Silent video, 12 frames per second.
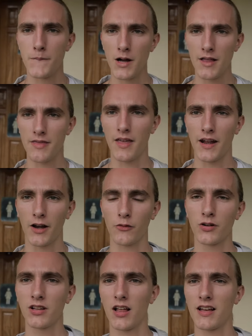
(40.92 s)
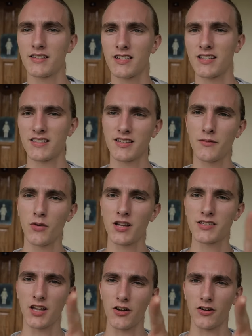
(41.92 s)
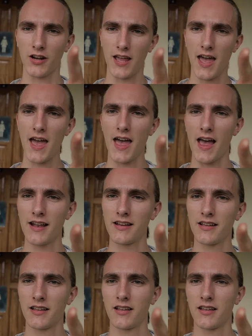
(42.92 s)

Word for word: But then I realized in some ways I already had.